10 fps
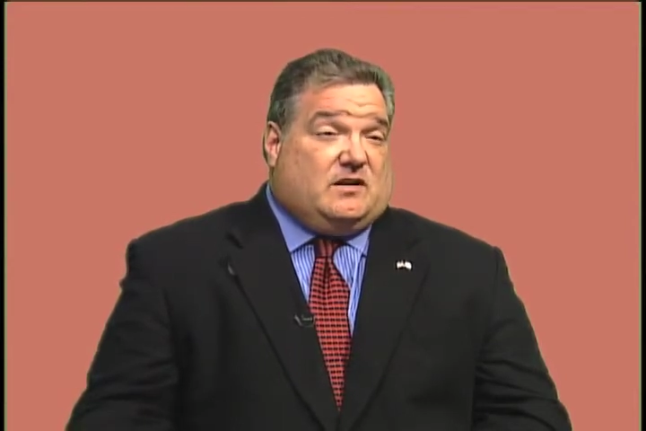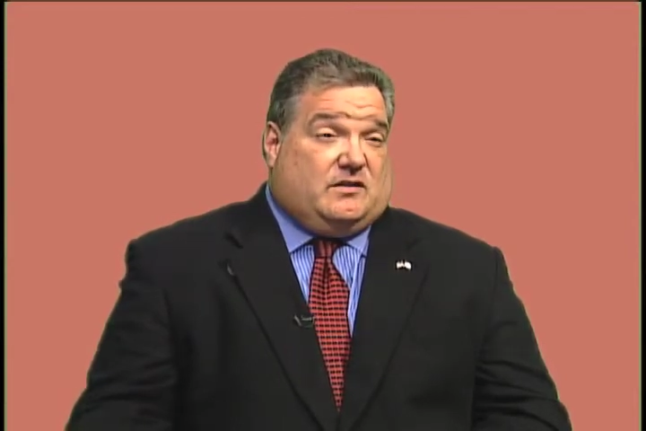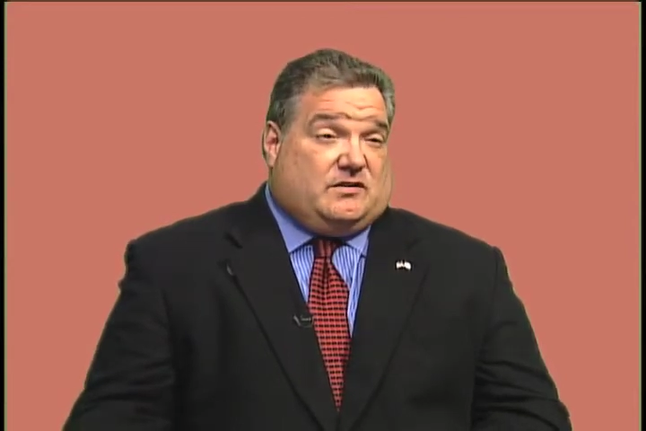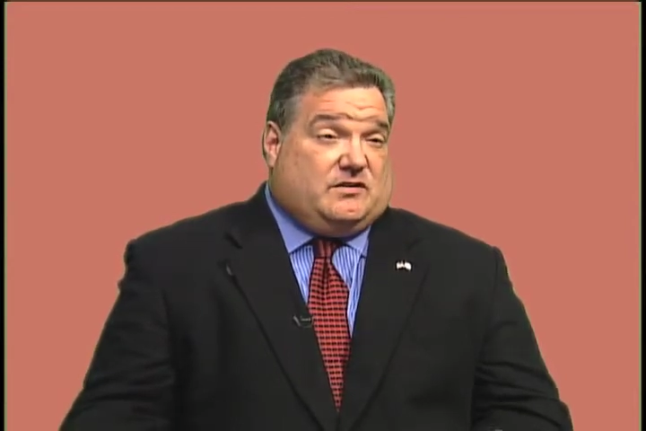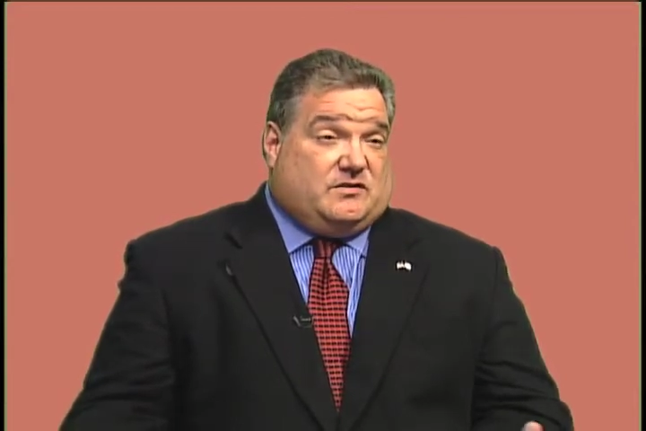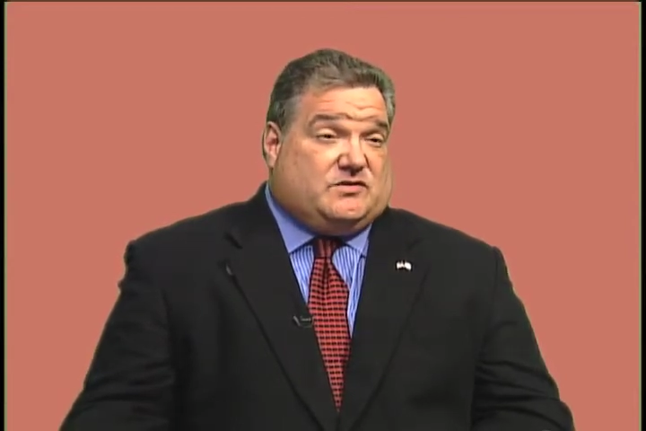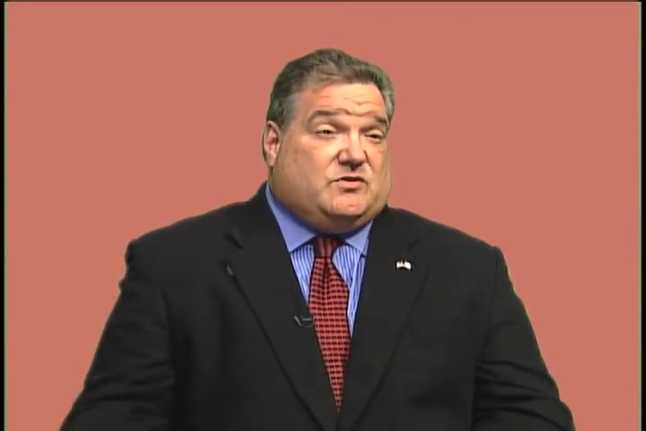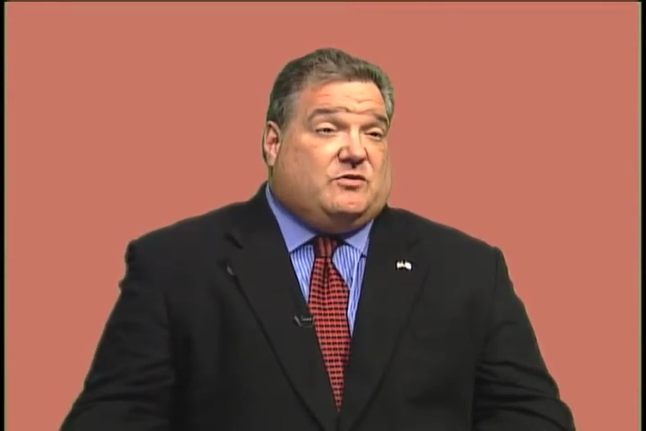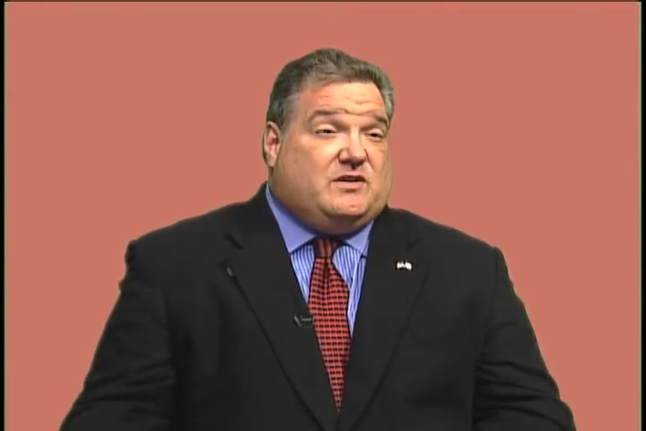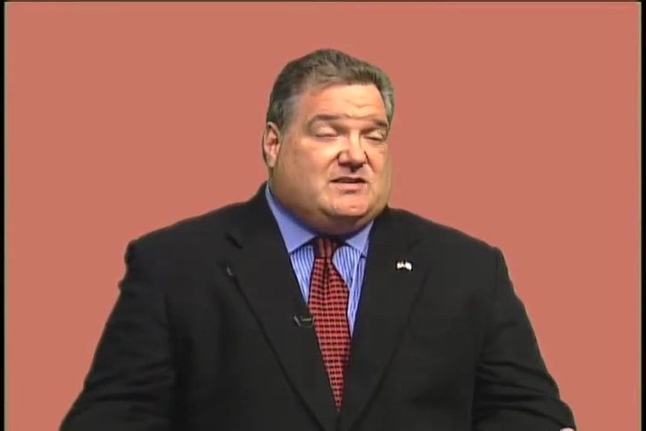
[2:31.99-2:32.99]
I looked to those
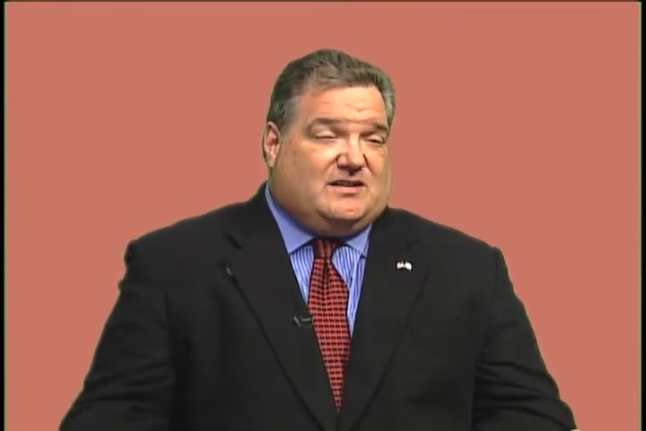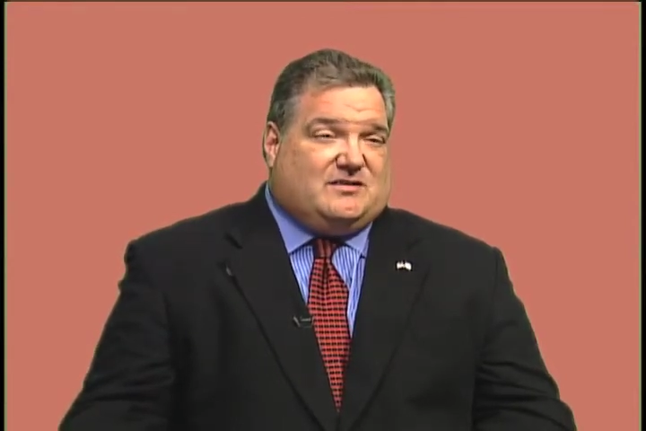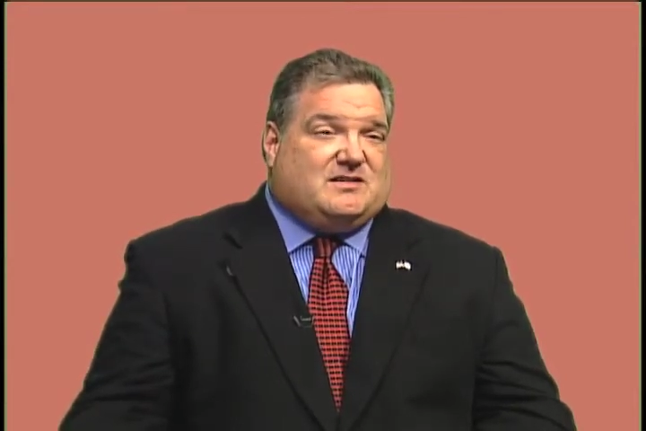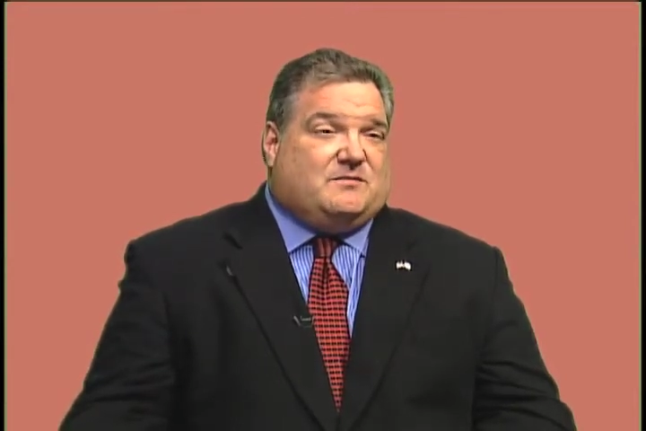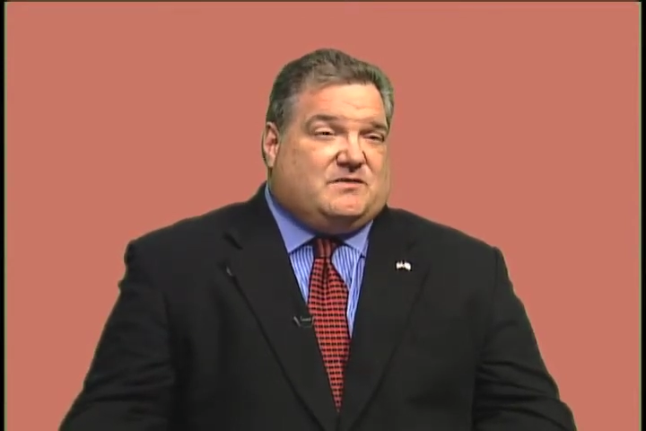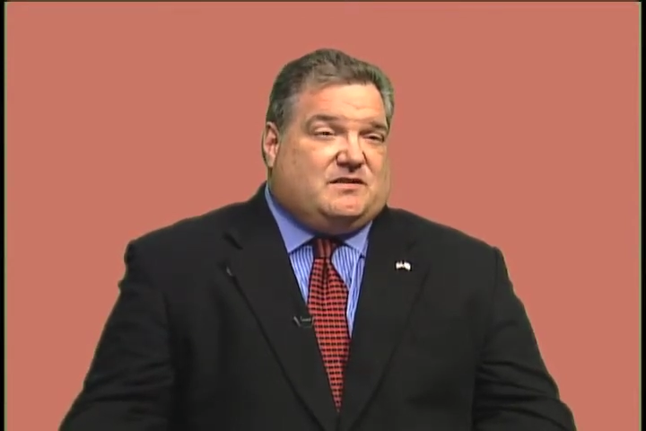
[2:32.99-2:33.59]
stories and looked up